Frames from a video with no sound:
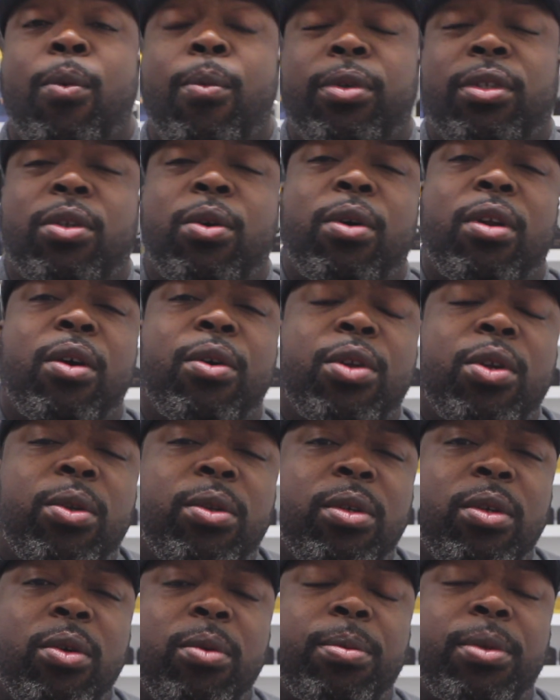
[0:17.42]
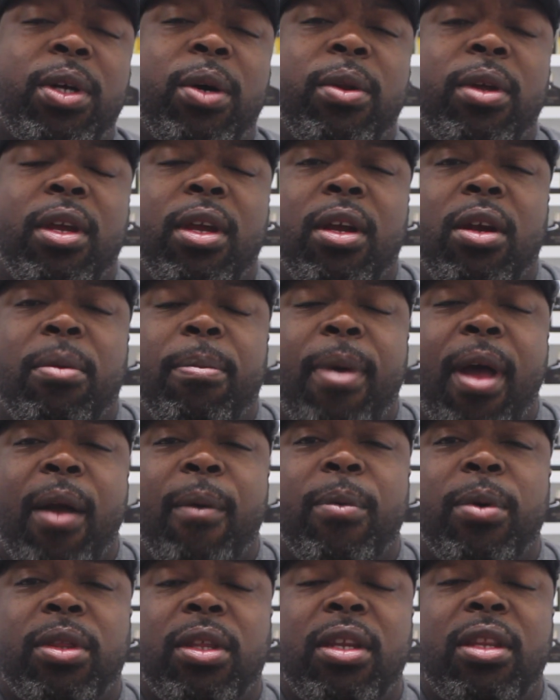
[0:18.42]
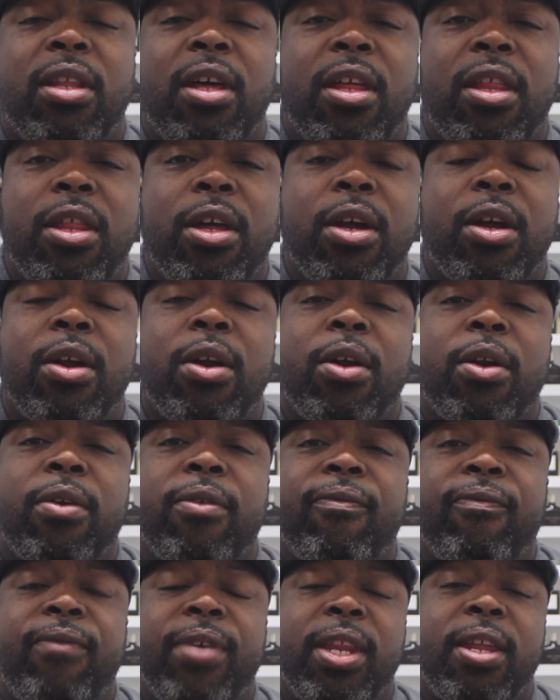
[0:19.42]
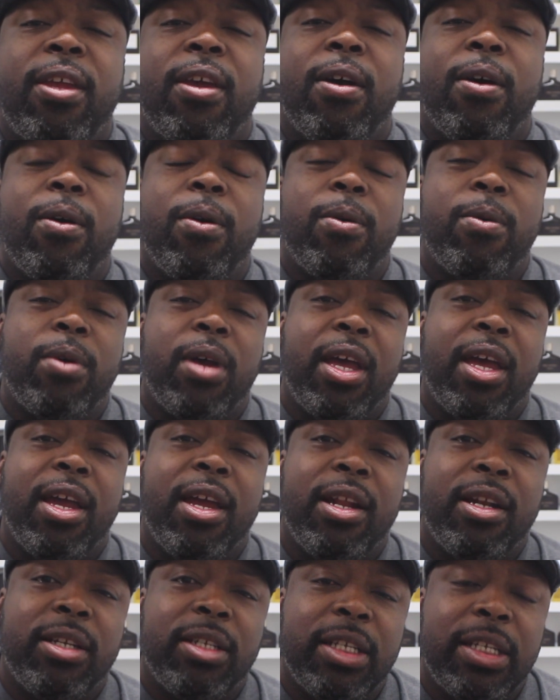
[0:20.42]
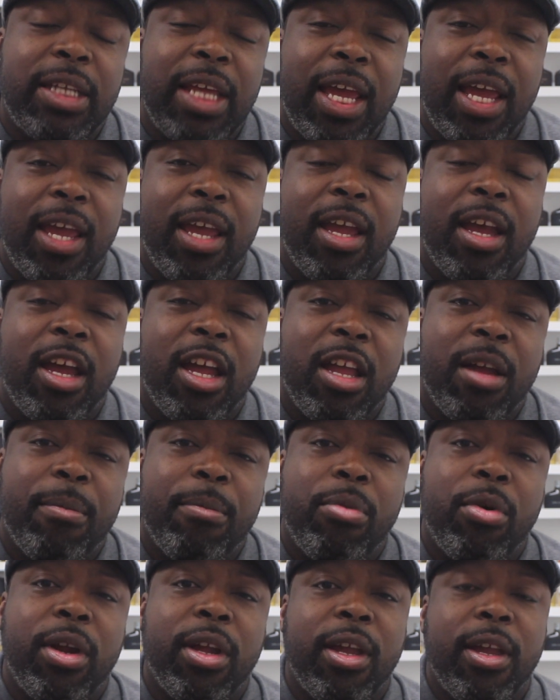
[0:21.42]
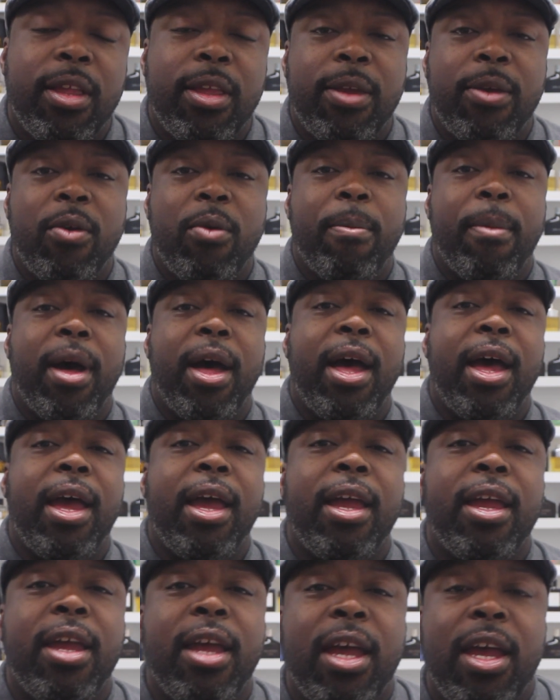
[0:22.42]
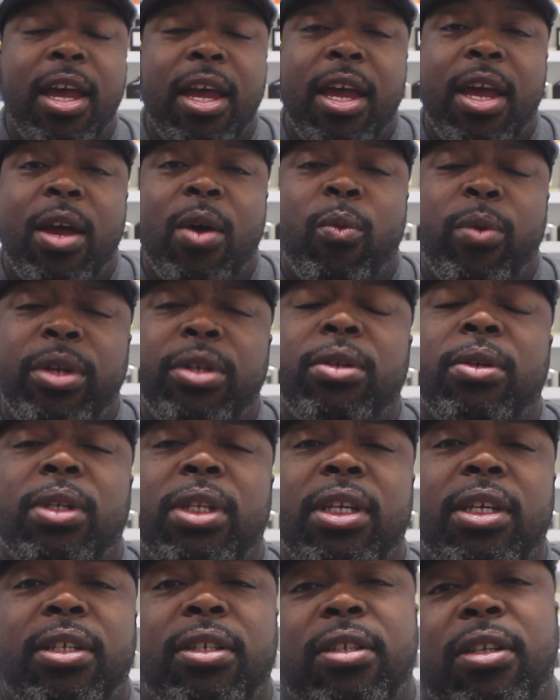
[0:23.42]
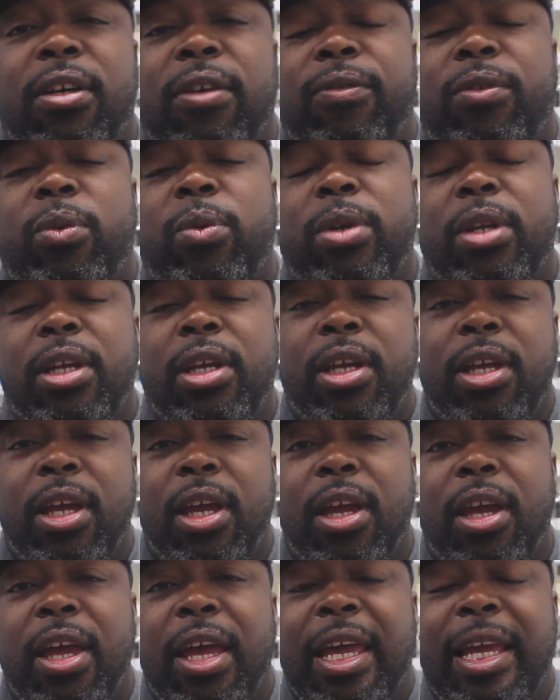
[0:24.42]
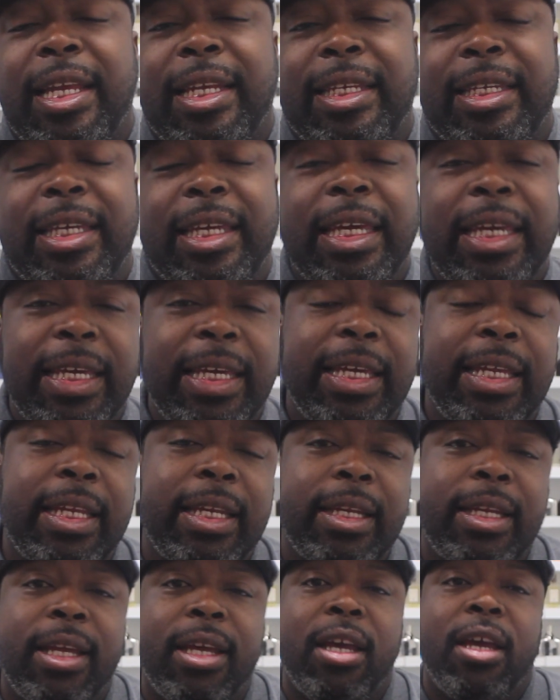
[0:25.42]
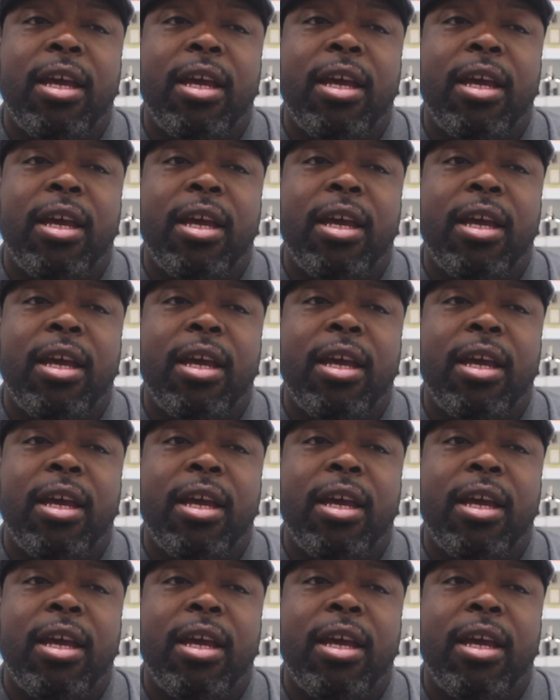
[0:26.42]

What's going on YouTube? Tony here, back with another video, and today I am bringing you my winter list of 2018.